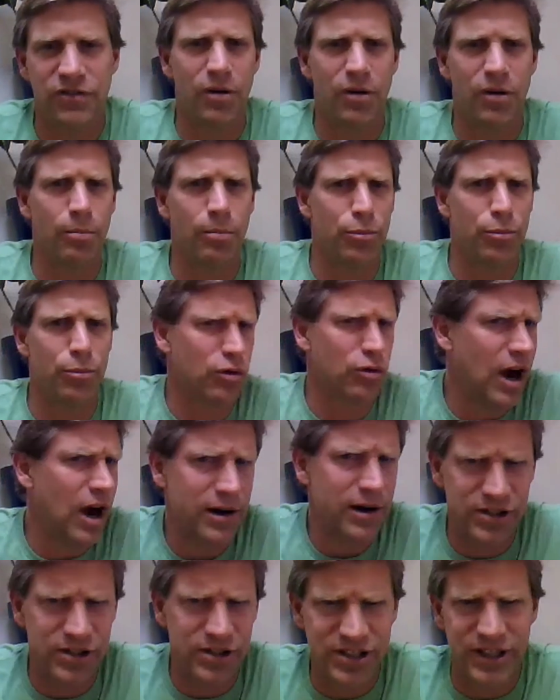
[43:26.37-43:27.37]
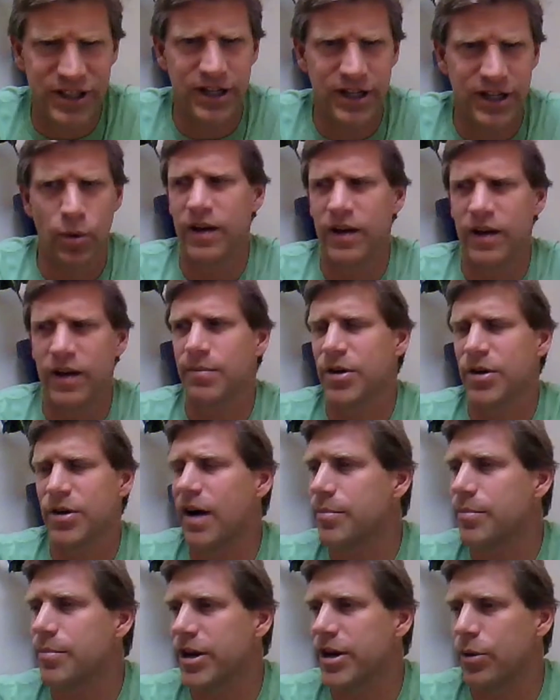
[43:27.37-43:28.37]
from bureaucracy, away from
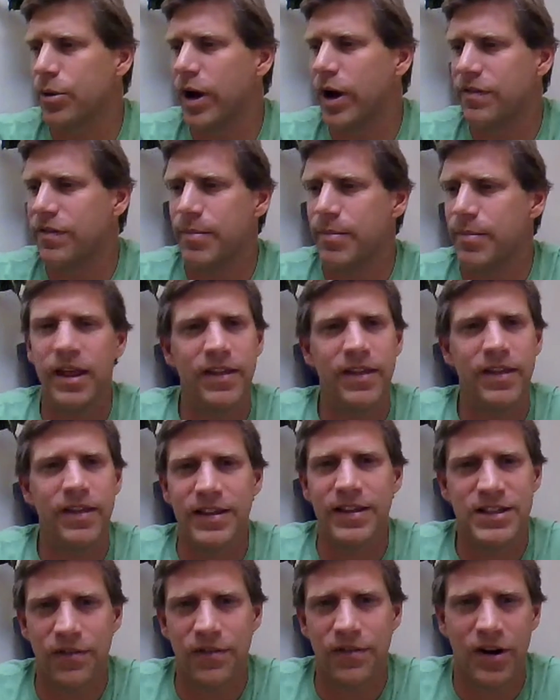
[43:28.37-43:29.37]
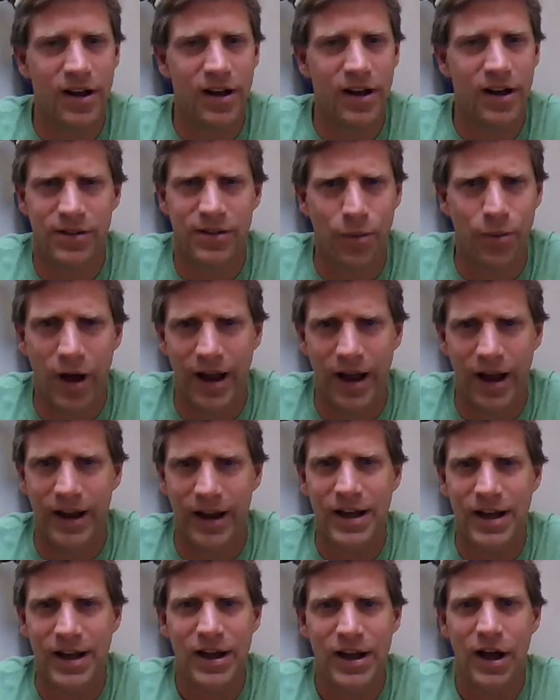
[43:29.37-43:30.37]
government, away from anything that's ever gotten in the
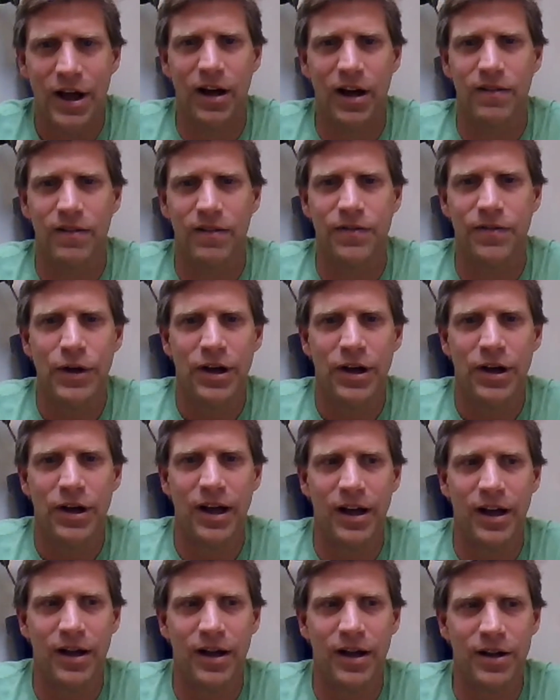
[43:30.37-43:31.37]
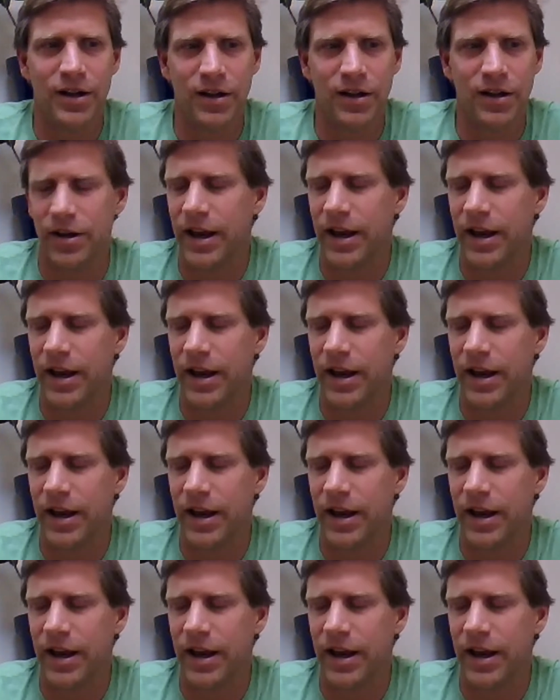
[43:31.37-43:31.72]
way of uh,